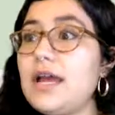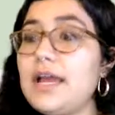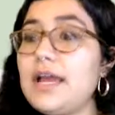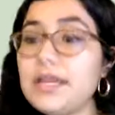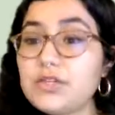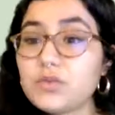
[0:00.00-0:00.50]

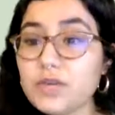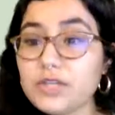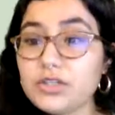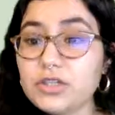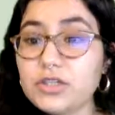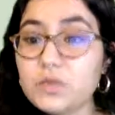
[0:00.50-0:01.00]
age
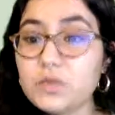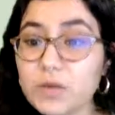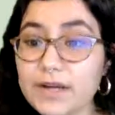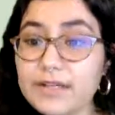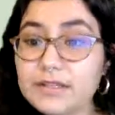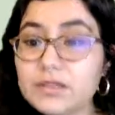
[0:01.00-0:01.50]
ranges,
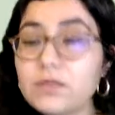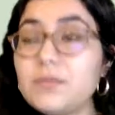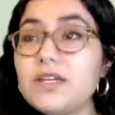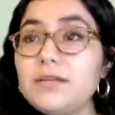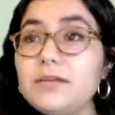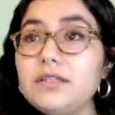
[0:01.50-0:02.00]
right? So
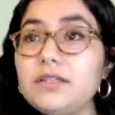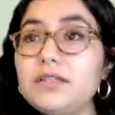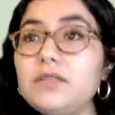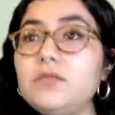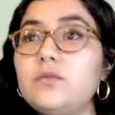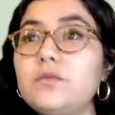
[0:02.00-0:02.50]

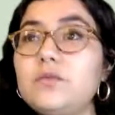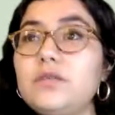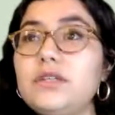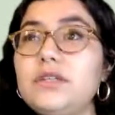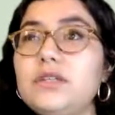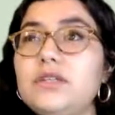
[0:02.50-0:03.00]
maybe
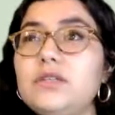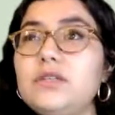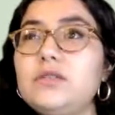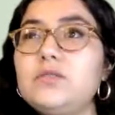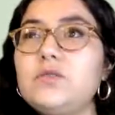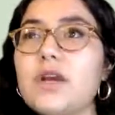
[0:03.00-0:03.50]

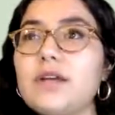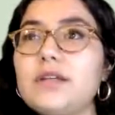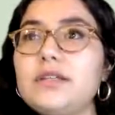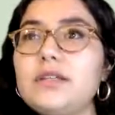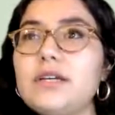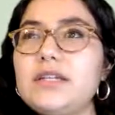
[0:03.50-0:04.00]
we
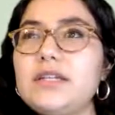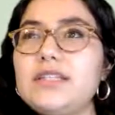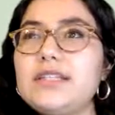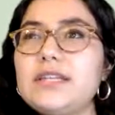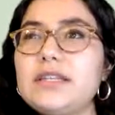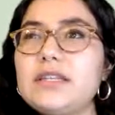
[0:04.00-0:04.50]
recognize
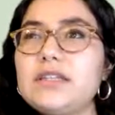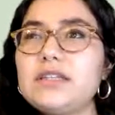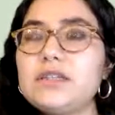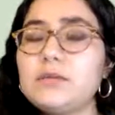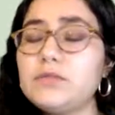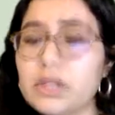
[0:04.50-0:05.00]
that there's
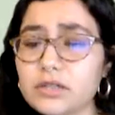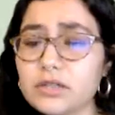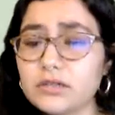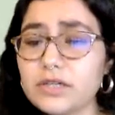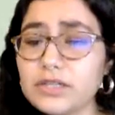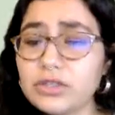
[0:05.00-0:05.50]
some
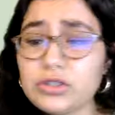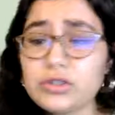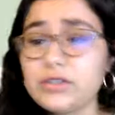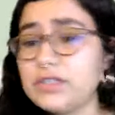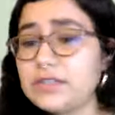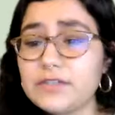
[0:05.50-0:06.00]

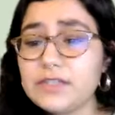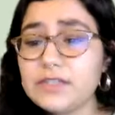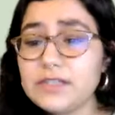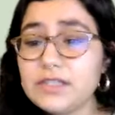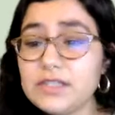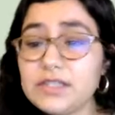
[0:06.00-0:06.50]
generational
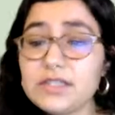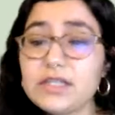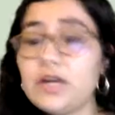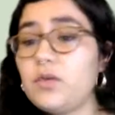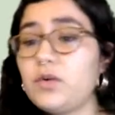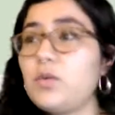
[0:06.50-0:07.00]
differences
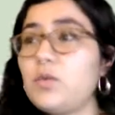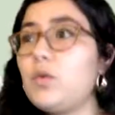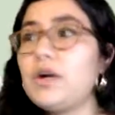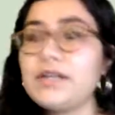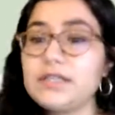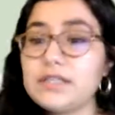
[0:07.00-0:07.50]
that we're
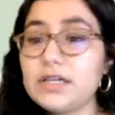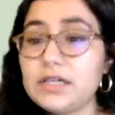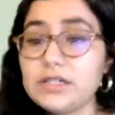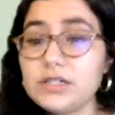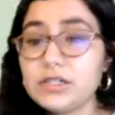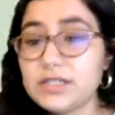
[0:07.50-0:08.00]
wanting to
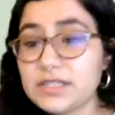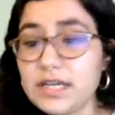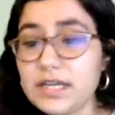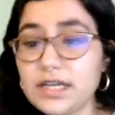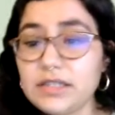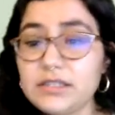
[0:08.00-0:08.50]

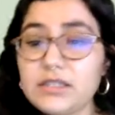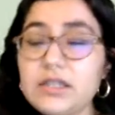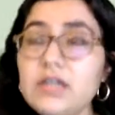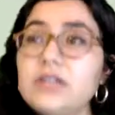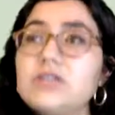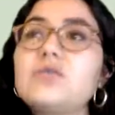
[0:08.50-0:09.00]
understand.
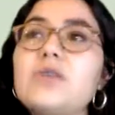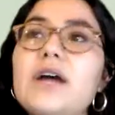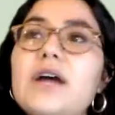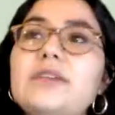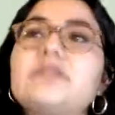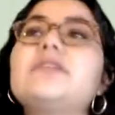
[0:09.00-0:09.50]
So
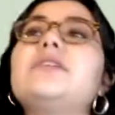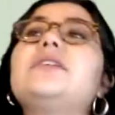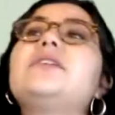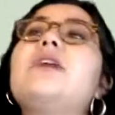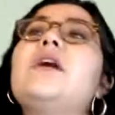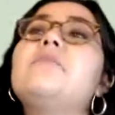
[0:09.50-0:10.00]
rather
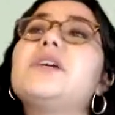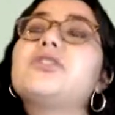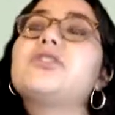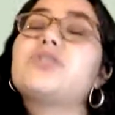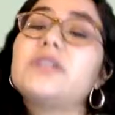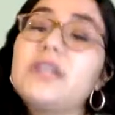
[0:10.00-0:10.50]
than
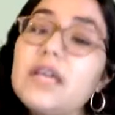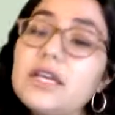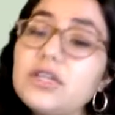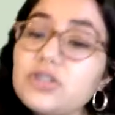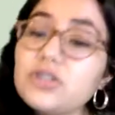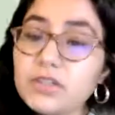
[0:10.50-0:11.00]
measuring
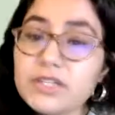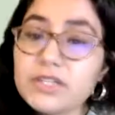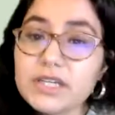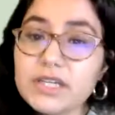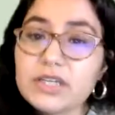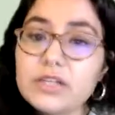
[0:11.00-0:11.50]
age in
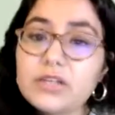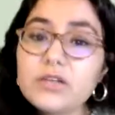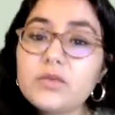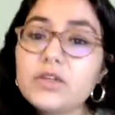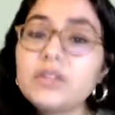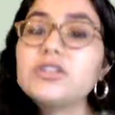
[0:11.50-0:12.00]
particular,
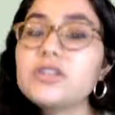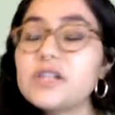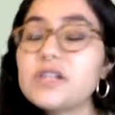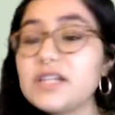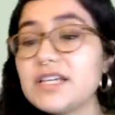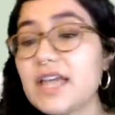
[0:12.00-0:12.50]
we're
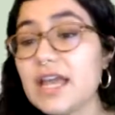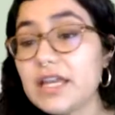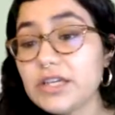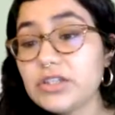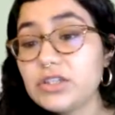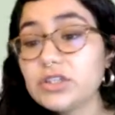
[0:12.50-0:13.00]
turning
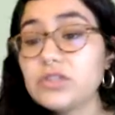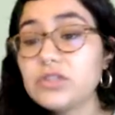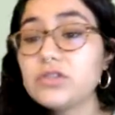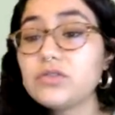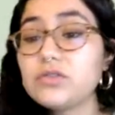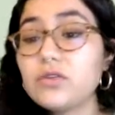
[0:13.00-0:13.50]
age
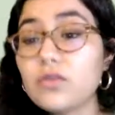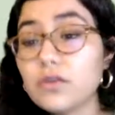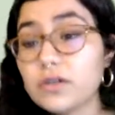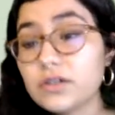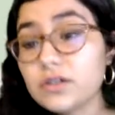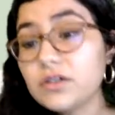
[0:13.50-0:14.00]
into an
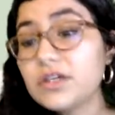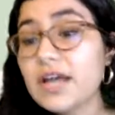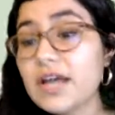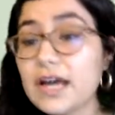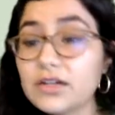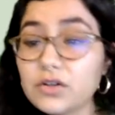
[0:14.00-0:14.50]
ordinal
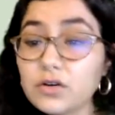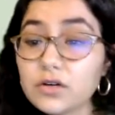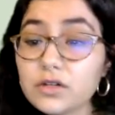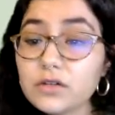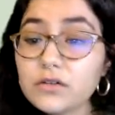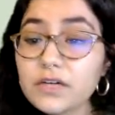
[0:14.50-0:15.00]

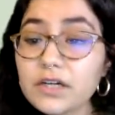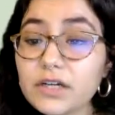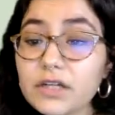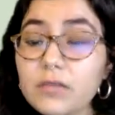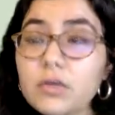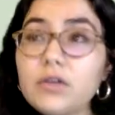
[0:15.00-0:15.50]
categorical
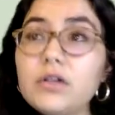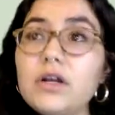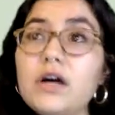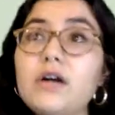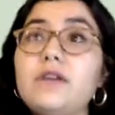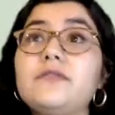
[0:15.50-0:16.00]
variable
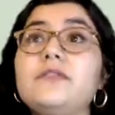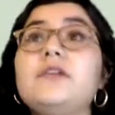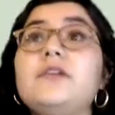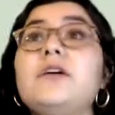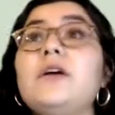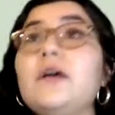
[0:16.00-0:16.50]
of
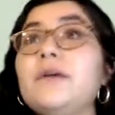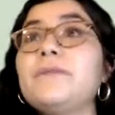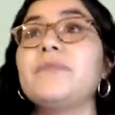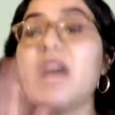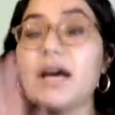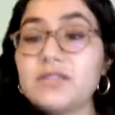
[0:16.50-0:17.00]

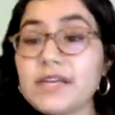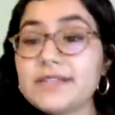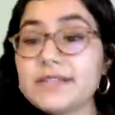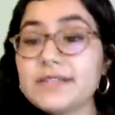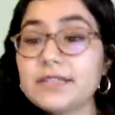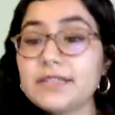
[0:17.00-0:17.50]

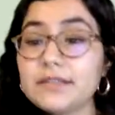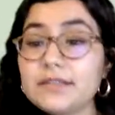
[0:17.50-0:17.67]
adolescent,